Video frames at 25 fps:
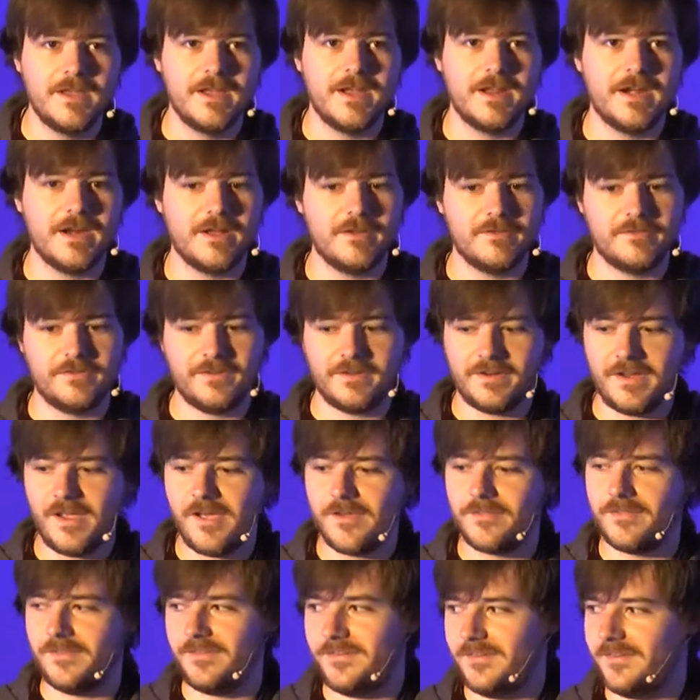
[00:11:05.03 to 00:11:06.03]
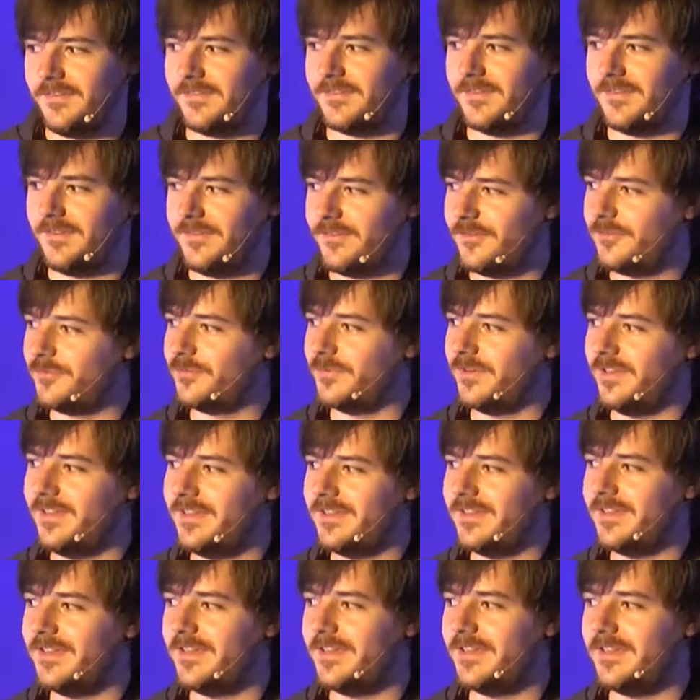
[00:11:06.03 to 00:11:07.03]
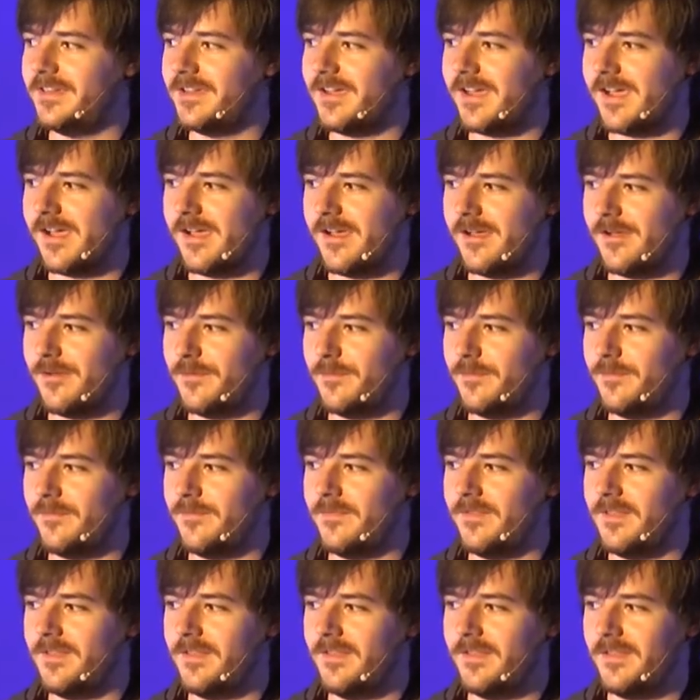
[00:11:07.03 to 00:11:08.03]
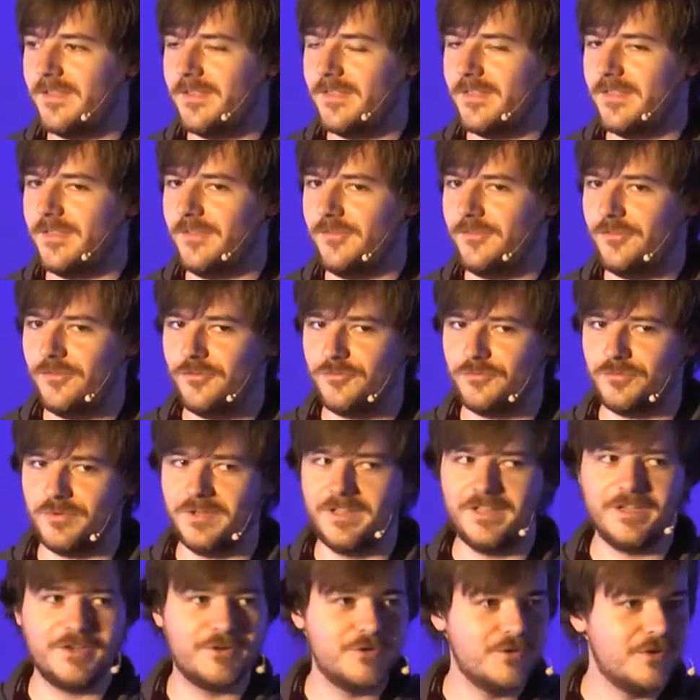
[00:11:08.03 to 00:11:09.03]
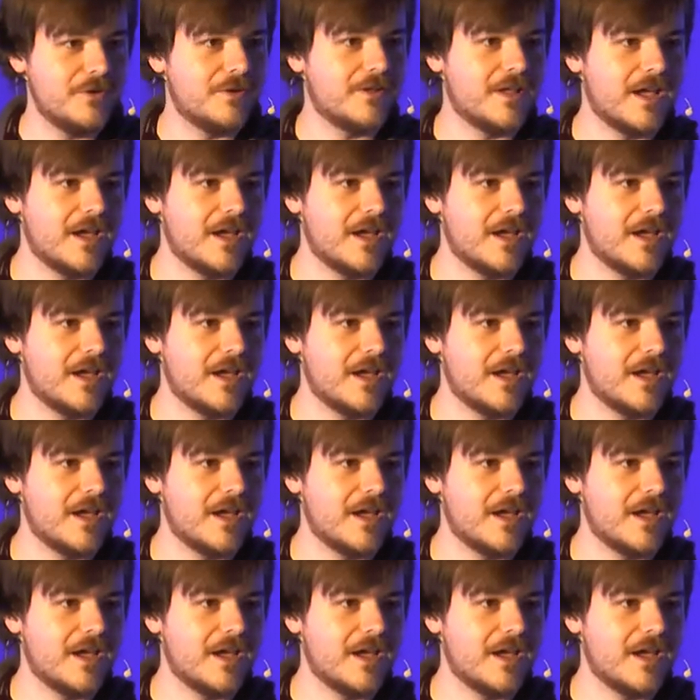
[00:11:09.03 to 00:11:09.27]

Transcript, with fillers: and I was like, oh, this is this is really um, this is really cool.